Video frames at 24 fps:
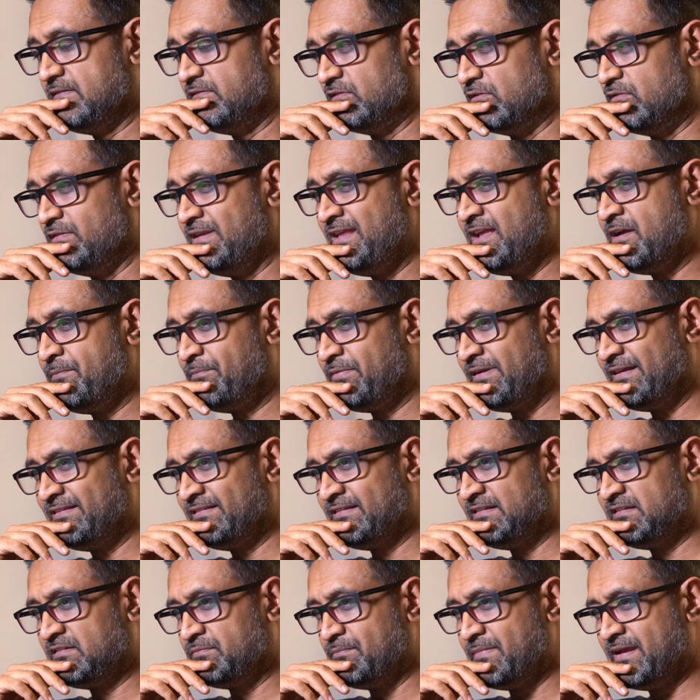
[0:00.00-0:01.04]
So near
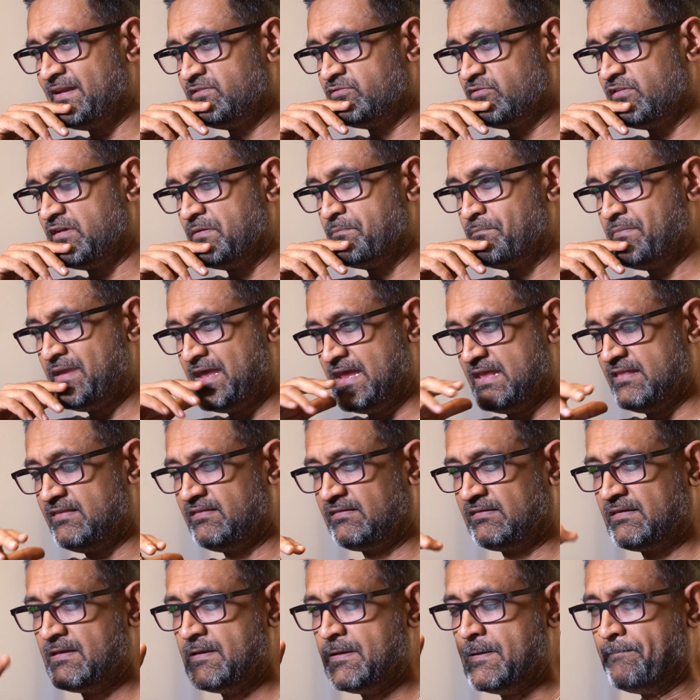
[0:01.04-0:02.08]
presence mentoring
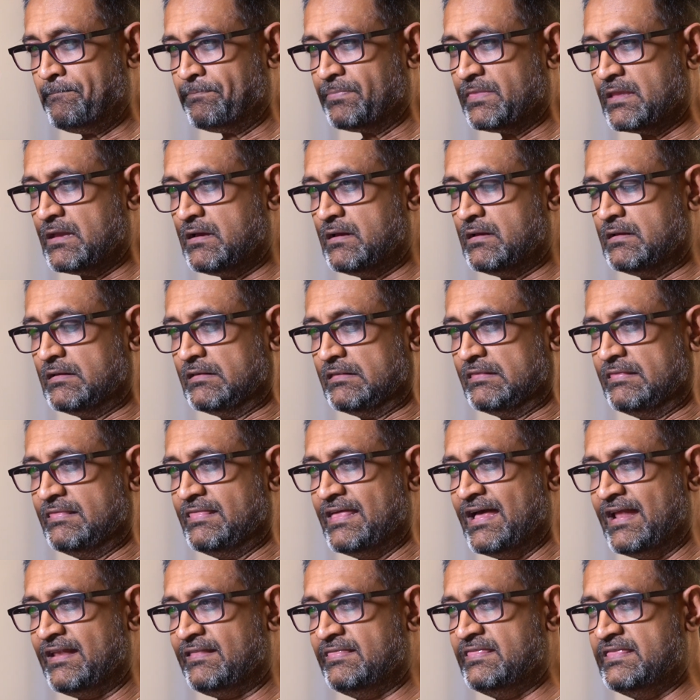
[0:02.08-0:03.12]
means
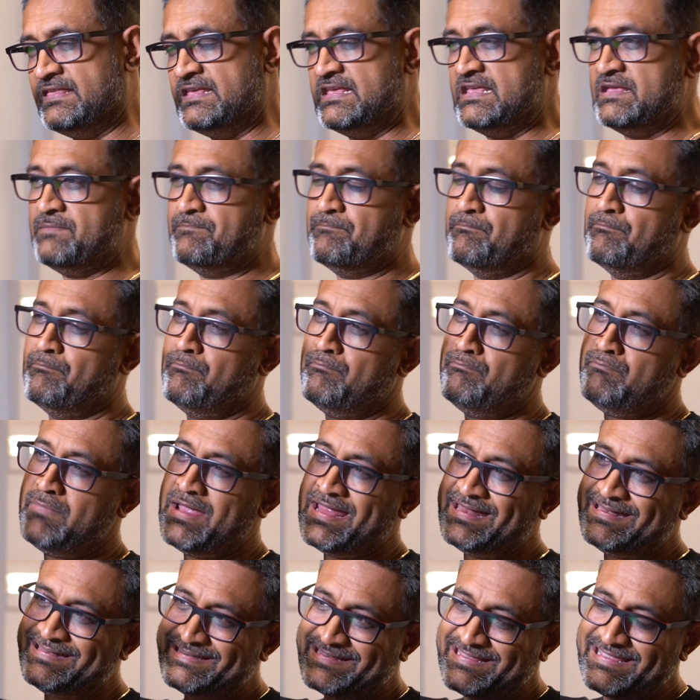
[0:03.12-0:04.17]
that the
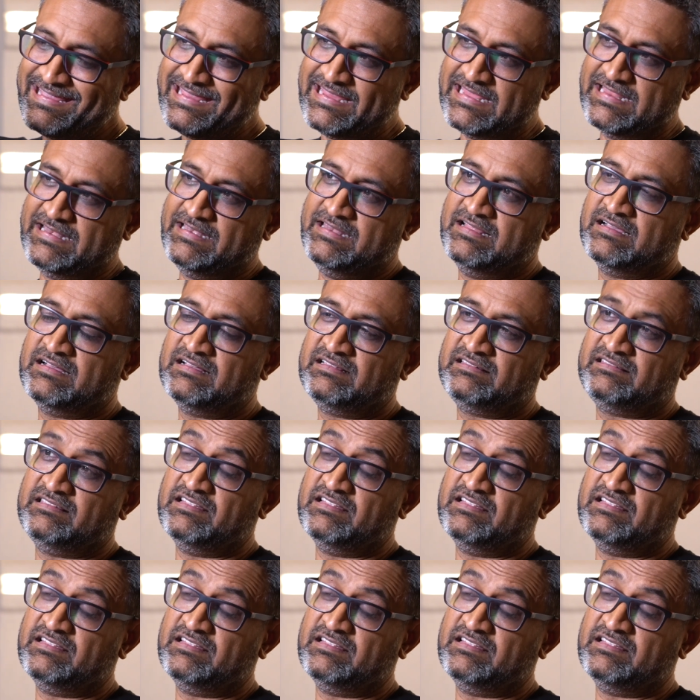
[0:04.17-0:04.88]
mentee does